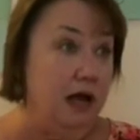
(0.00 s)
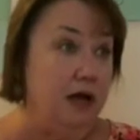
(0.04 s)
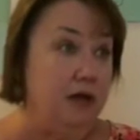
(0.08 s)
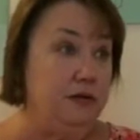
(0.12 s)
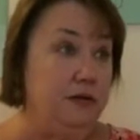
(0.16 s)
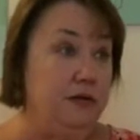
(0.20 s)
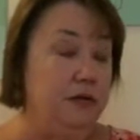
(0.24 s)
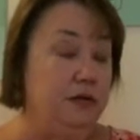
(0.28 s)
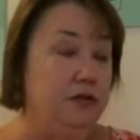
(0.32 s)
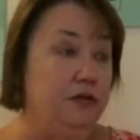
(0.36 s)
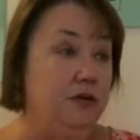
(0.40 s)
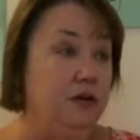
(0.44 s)

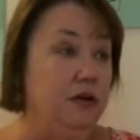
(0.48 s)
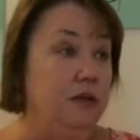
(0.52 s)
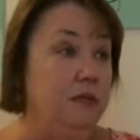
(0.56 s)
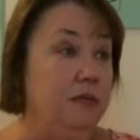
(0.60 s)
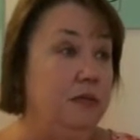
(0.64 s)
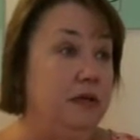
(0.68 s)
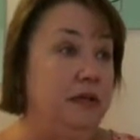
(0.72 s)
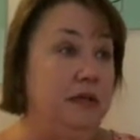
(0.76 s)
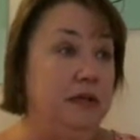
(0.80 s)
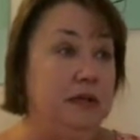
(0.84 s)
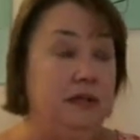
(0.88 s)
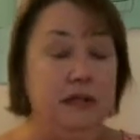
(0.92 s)

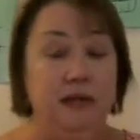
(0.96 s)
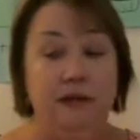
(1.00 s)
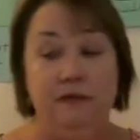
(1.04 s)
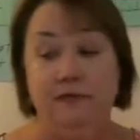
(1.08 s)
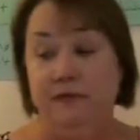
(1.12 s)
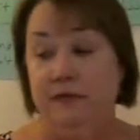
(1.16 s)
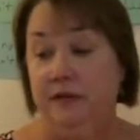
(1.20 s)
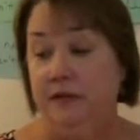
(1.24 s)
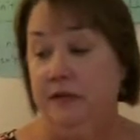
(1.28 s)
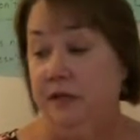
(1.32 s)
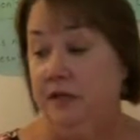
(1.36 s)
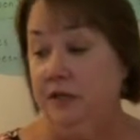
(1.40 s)
determine the
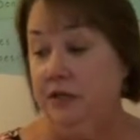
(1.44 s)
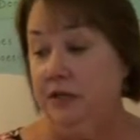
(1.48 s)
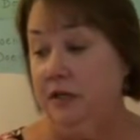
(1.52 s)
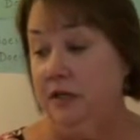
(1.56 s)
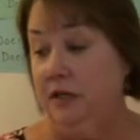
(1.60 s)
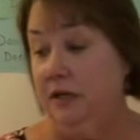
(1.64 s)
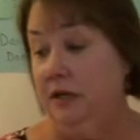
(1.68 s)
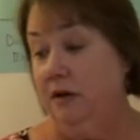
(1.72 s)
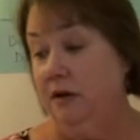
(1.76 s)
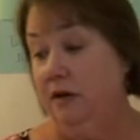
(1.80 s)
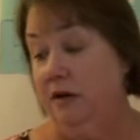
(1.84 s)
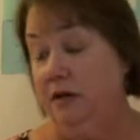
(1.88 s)
definition
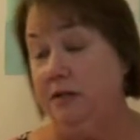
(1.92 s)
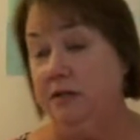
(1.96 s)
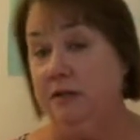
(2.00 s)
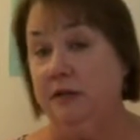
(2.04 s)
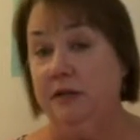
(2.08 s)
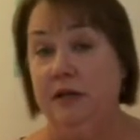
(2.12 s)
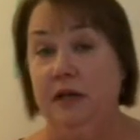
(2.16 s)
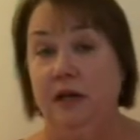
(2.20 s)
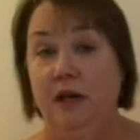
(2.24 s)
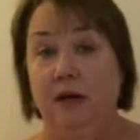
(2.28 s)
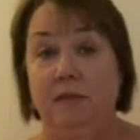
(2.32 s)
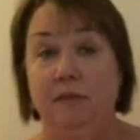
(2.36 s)
and also
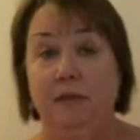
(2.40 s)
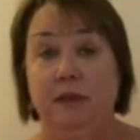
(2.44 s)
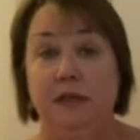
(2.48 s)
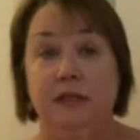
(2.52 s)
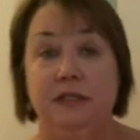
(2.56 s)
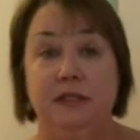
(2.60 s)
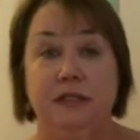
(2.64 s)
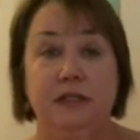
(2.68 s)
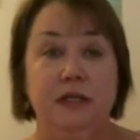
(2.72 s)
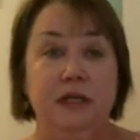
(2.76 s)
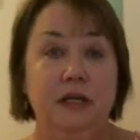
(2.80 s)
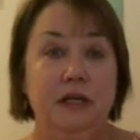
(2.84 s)
to help
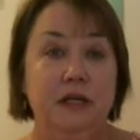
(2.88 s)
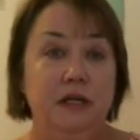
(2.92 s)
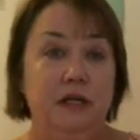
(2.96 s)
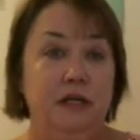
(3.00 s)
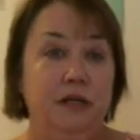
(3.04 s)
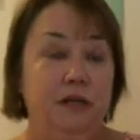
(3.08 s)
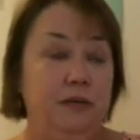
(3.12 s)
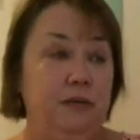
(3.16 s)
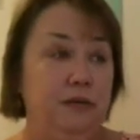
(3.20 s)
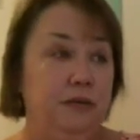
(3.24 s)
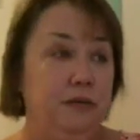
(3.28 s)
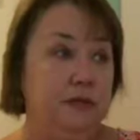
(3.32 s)
us
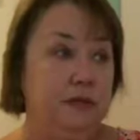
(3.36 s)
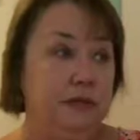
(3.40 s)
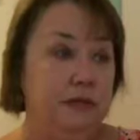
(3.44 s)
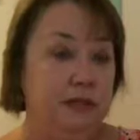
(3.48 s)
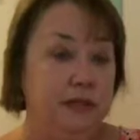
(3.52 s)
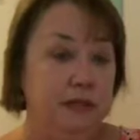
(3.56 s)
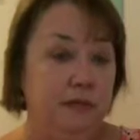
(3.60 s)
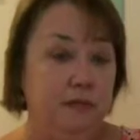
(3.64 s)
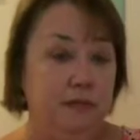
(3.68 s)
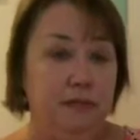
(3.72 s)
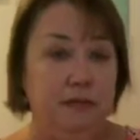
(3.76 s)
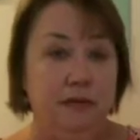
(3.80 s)
use
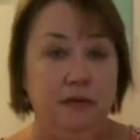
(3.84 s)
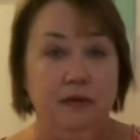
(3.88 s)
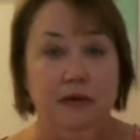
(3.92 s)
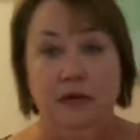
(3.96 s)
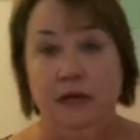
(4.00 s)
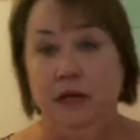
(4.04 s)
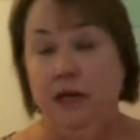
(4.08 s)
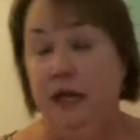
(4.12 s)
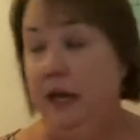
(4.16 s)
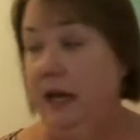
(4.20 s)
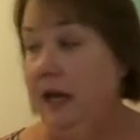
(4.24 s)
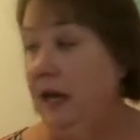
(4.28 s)
them
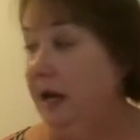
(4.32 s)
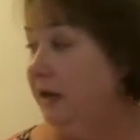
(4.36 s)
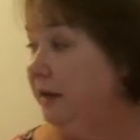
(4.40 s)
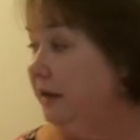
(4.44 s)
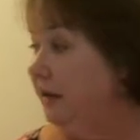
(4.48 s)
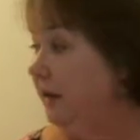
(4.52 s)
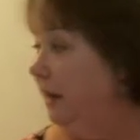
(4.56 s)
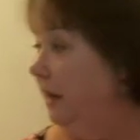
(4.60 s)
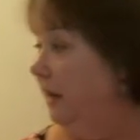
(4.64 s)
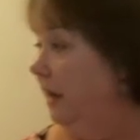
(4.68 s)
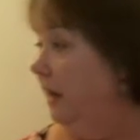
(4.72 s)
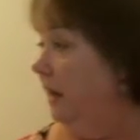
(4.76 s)

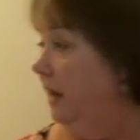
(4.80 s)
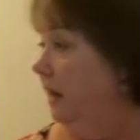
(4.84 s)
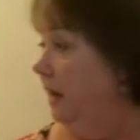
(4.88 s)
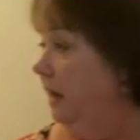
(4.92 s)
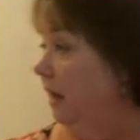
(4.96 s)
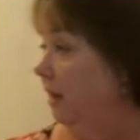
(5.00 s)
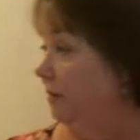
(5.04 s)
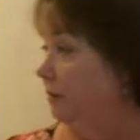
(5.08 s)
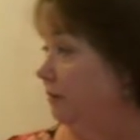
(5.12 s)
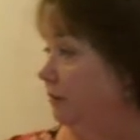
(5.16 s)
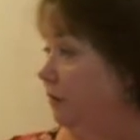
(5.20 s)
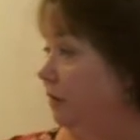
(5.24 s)

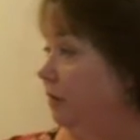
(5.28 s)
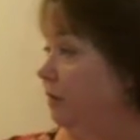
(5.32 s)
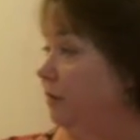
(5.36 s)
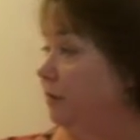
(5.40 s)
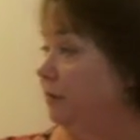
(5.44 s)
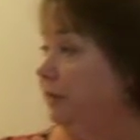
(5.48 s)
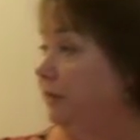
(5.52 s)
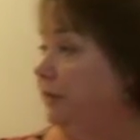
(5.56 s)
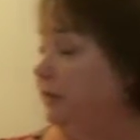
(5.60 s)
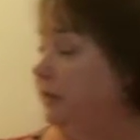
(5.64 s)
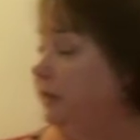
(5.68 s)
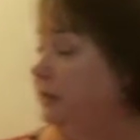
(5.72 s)

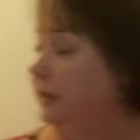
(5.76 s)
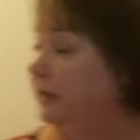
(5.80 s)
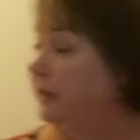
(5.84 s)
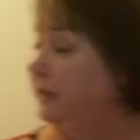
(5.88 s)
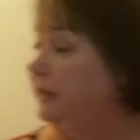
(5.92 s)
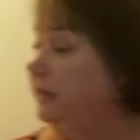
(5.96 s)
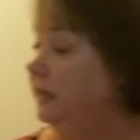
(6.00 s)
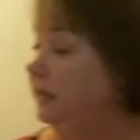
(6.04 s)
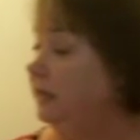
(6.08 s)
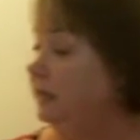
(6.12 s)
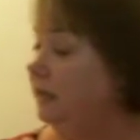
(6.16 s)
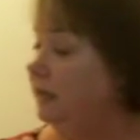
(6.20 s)

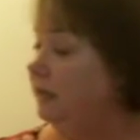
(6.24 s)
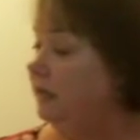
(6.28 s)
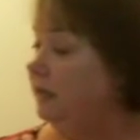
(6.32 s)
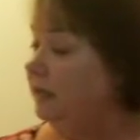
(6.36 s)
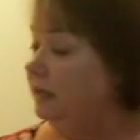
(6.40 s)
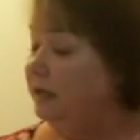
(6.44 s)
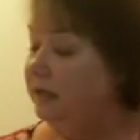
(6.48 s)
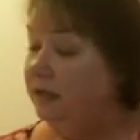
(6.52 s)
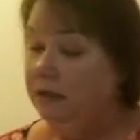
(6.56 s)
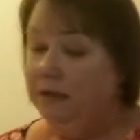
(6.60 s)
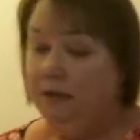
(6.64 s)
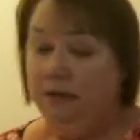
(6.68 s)
appropriately.
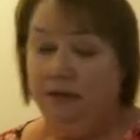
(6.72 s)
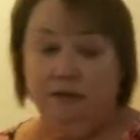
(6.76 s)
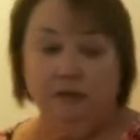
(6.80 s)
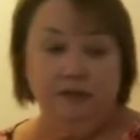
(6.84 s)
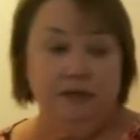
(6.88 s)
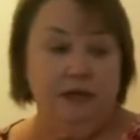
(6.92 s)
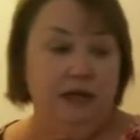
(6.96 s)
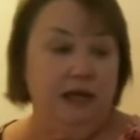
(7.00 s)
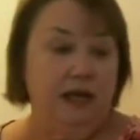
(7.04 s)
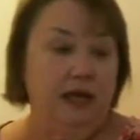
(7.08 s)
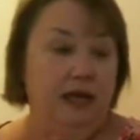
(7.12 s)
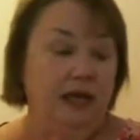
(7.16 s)

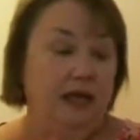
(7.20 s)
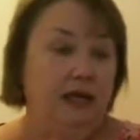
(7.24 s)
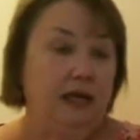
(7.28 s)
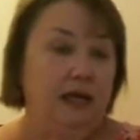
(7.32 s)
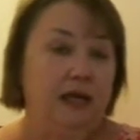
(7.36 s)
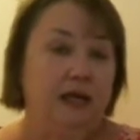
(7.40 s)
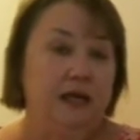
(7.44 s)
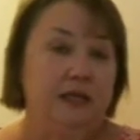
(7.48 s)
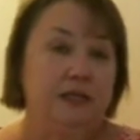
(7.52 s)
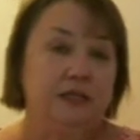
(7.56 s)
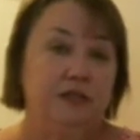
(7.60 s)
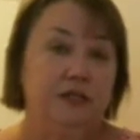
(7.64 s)
Okay,
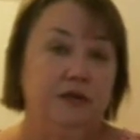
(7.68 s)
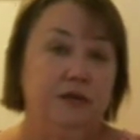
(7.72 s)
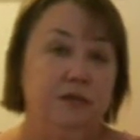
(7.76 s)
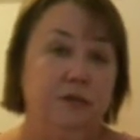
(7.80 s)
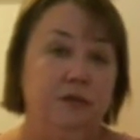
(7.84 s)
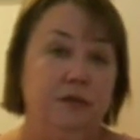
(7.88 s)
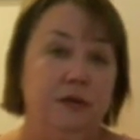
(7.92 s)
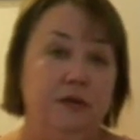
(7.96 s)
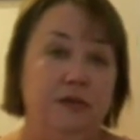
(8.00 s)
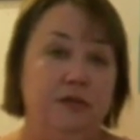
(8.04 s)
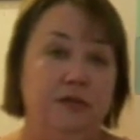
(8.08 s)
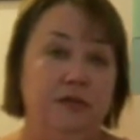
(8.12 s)
so
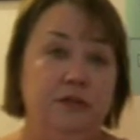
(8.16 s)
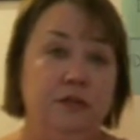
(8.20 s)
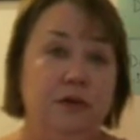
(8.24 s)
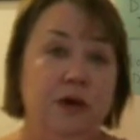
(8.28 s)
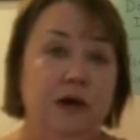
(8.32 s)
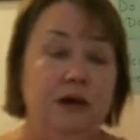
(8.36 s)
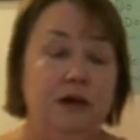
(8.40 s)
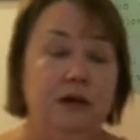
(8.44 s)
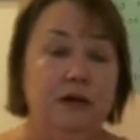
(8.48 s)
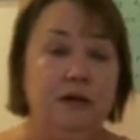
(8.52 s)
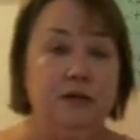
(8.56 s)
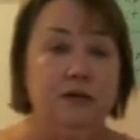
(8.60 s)
we'll do
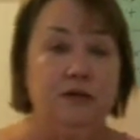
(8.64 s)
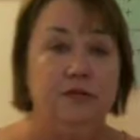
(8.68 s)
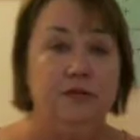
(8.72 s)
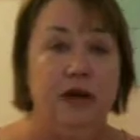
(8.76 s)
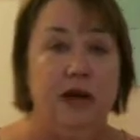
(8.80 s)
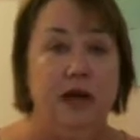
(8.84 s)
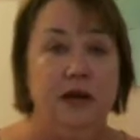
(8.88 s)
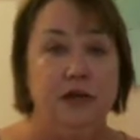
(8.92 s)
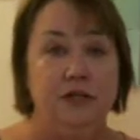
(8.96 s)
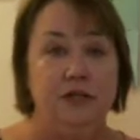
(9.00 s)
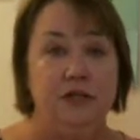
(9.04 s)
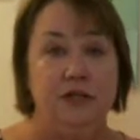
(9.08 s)
our
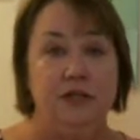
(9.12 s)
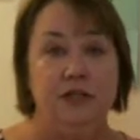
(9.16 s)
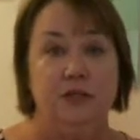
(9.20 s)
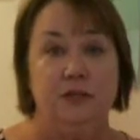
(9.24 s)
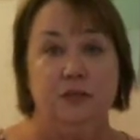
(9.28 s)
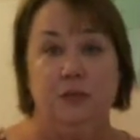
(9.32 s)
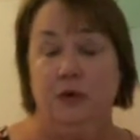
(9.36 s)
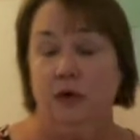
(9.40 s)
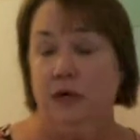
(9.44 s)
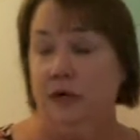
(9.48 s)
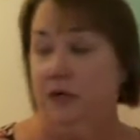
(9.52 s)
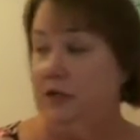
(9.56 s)
contractions
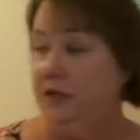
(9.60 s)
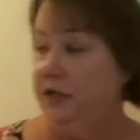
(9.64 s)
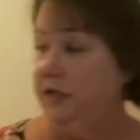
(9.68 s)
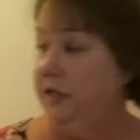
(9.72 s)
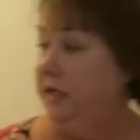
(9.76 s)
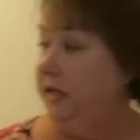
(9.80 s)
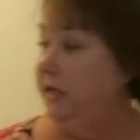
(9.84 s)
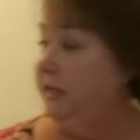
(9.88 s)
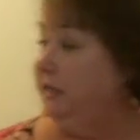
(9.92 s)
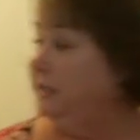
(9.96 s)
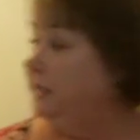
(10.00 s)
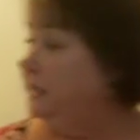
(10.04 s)

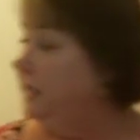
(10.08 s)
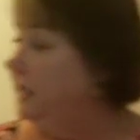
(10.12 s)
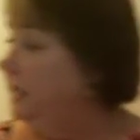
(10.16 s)
worksheets,